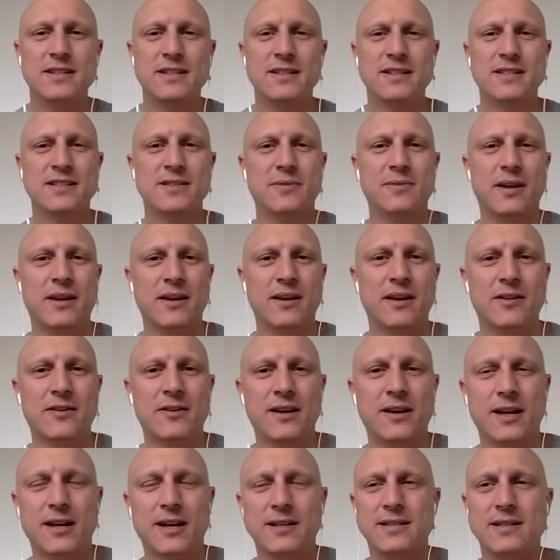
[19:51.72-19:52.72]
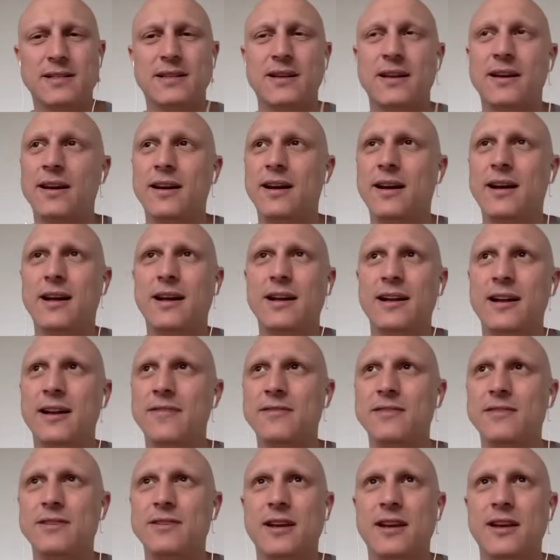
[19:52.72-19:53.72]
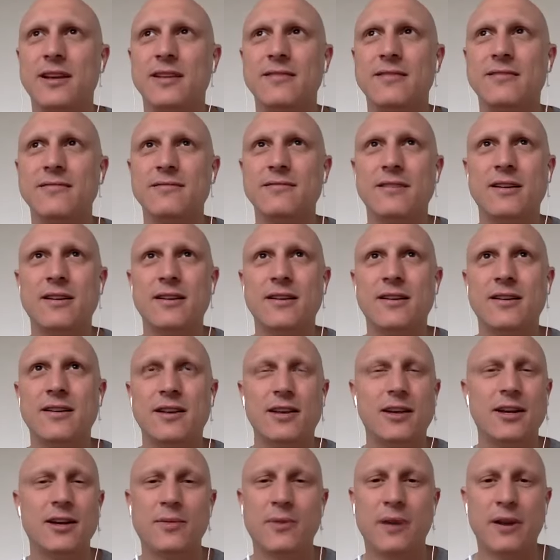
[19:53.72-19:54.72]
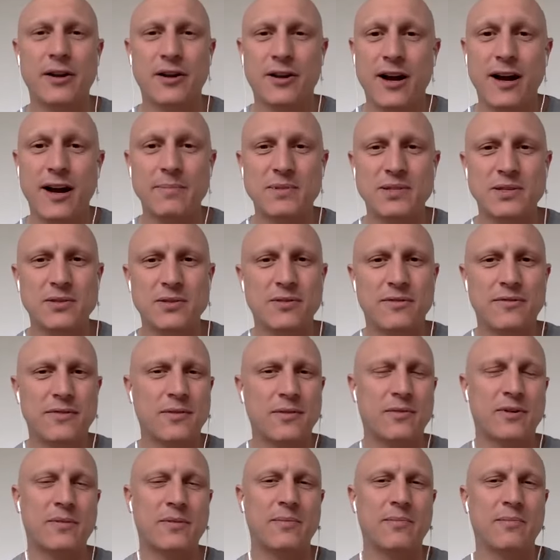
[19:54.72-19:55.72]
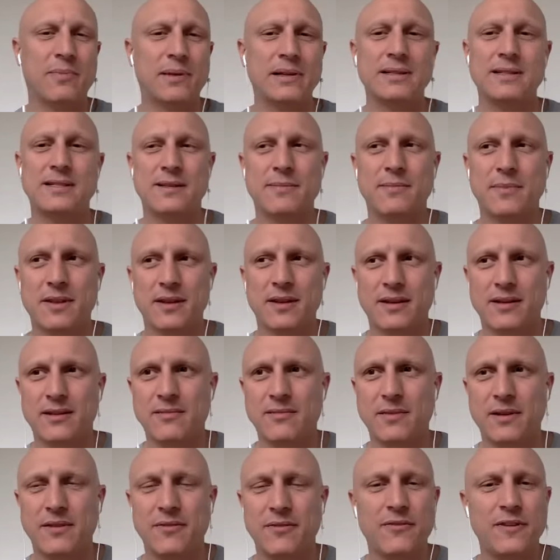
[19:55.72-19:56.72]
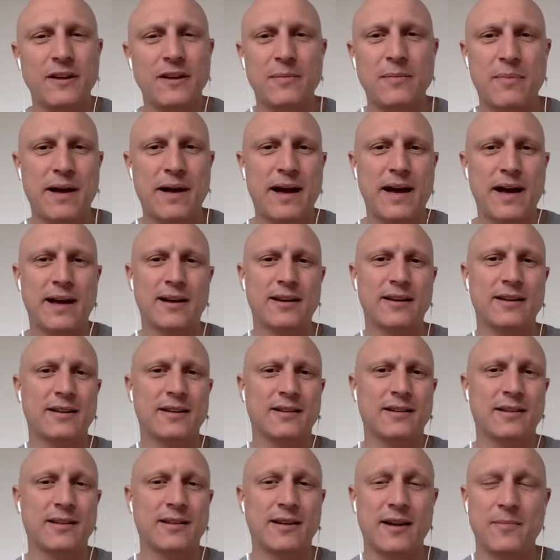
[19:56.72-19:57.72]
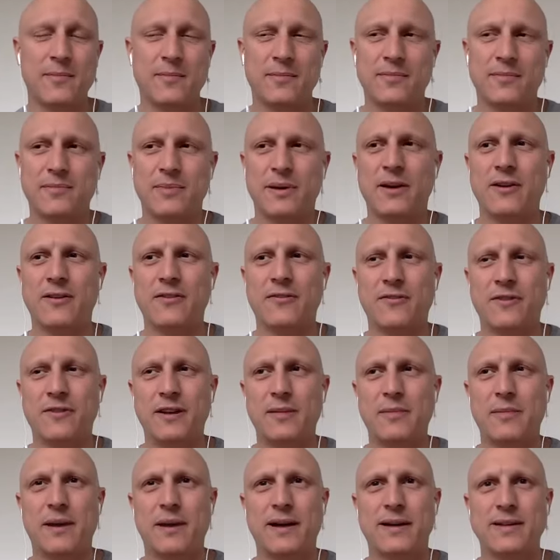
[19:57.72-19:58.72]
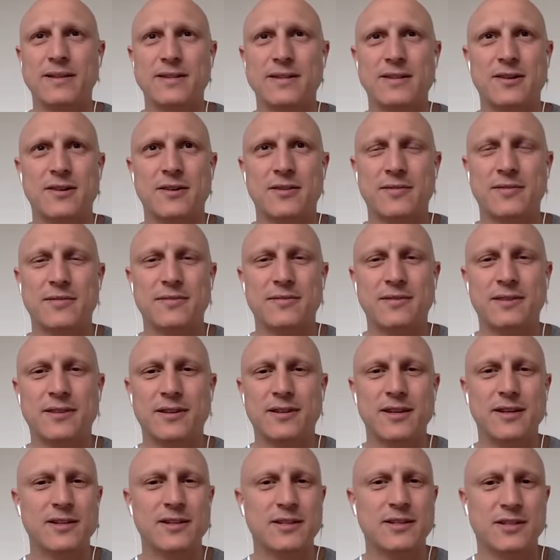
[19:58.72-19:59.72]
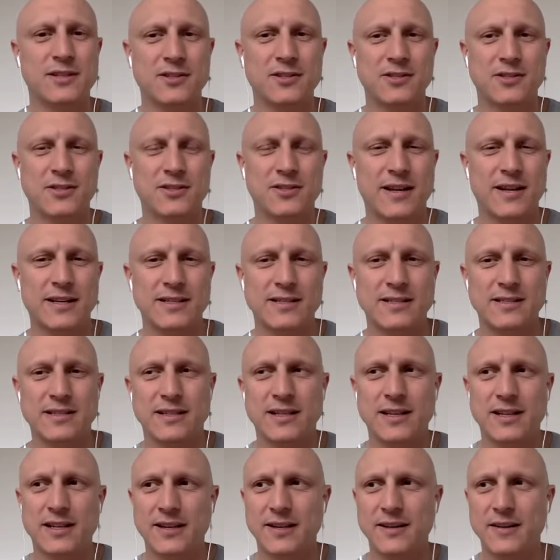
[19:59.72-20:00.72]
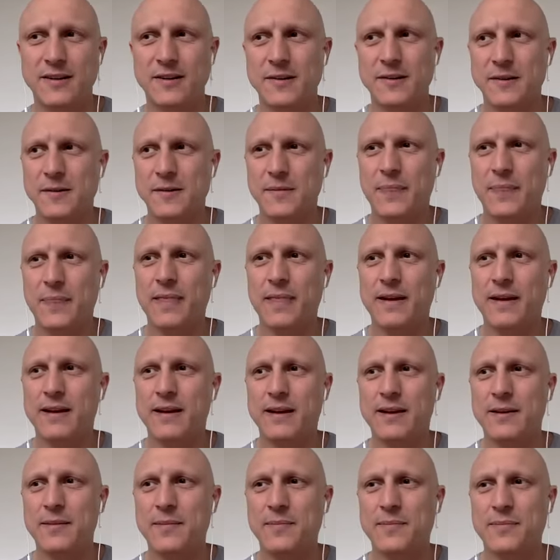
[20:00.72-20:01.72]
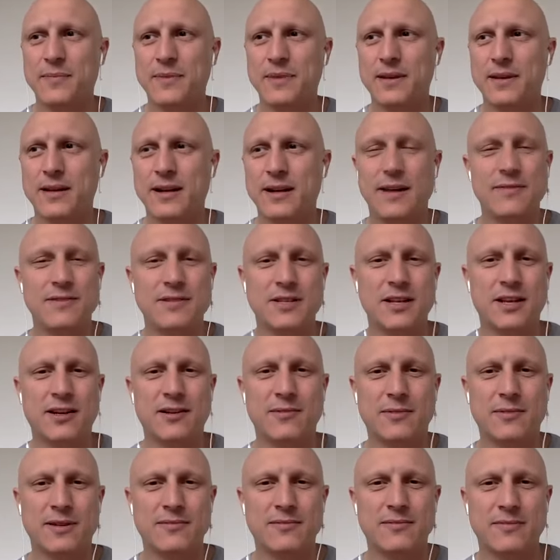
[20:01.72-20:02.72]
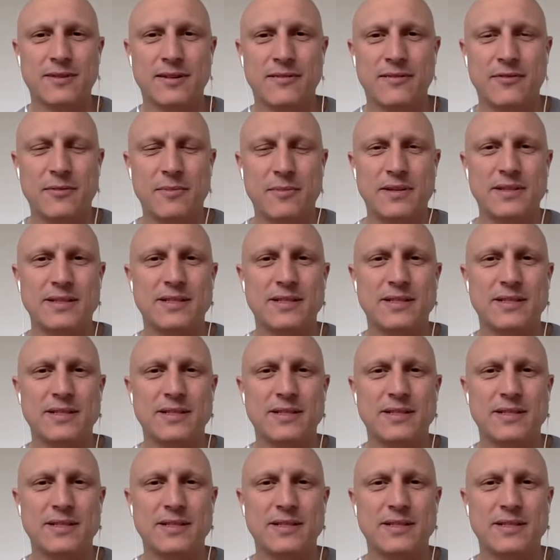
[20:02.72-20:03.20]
so we can connect. Love to get hear what you're up to. If you want to build something, my feedback. I'm big on feedback, so get in touch. Don't hesitate. I'd love to hear what everybody's